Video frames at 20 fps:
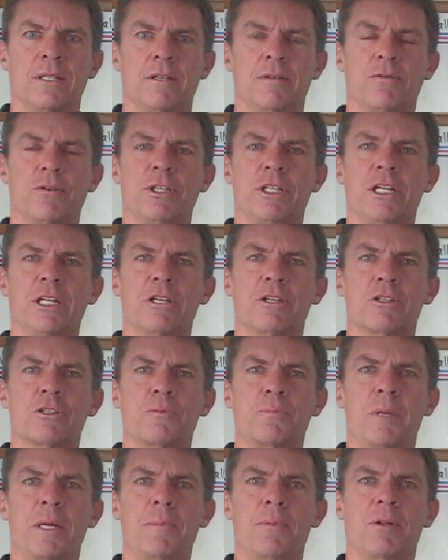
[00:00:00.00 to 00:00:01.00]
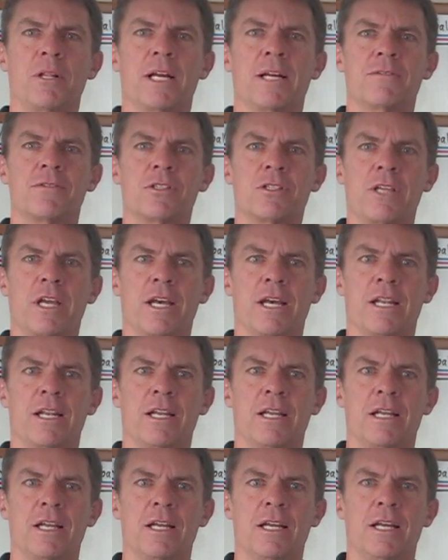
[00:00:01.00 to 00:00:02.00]
For years, people have
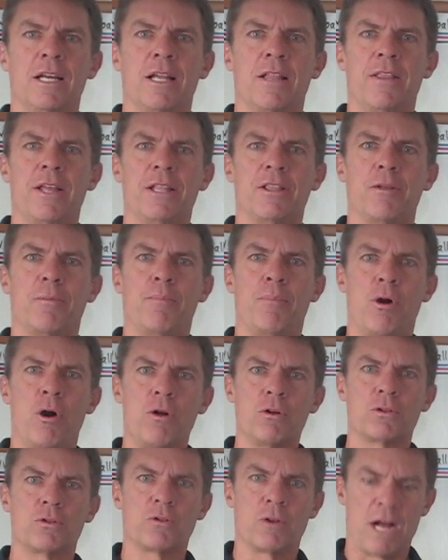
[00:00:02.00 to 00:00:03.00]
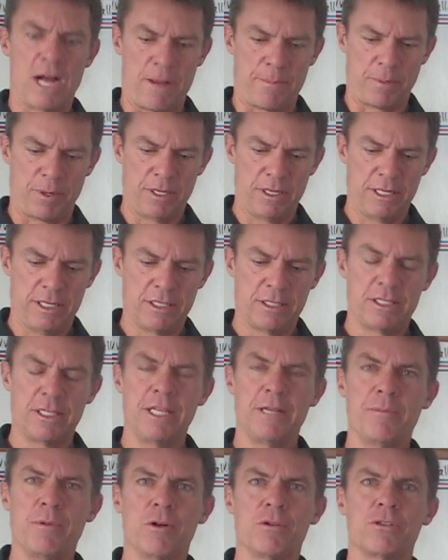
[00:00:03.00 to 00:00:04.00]
said that the ball drop is
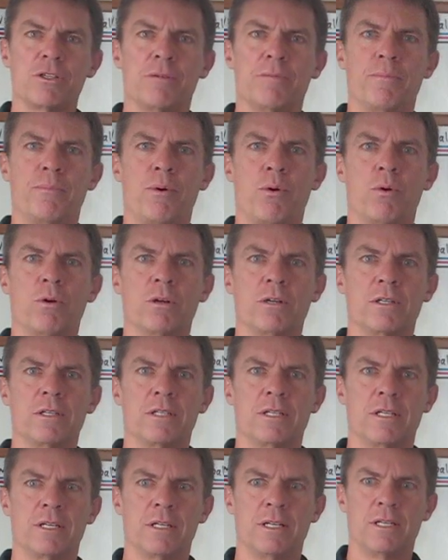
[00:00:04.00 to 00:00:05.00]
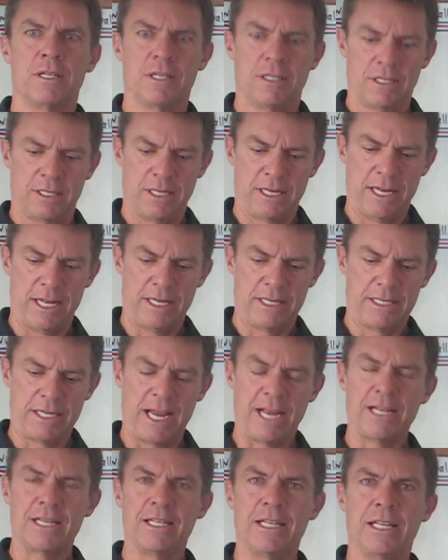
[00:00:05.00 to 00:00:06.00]
the most important
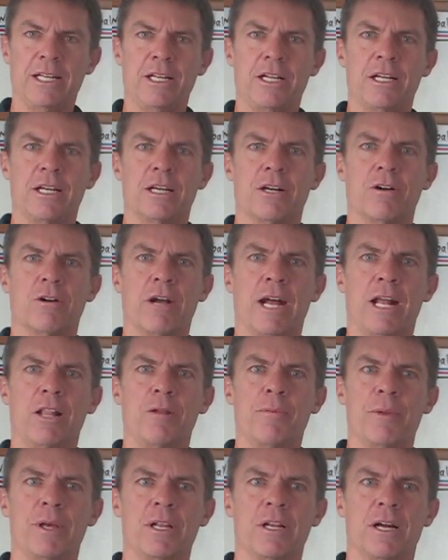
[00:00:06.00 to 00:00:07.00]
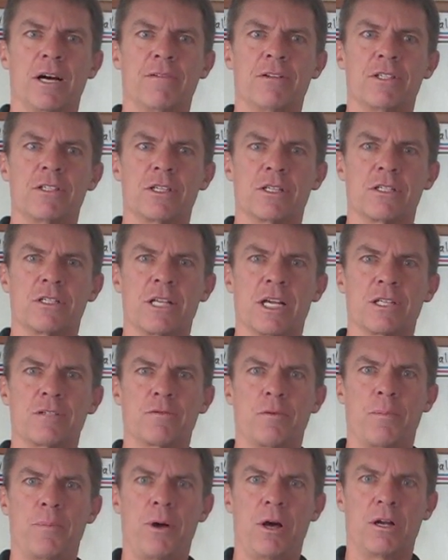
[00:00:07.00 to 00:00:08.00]
technique or element of a
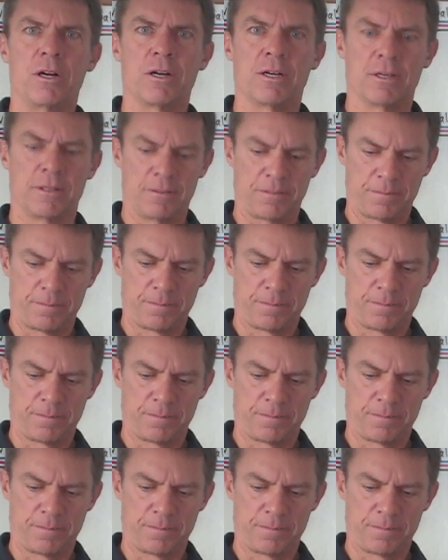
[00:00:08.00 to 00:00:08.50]
successful punter.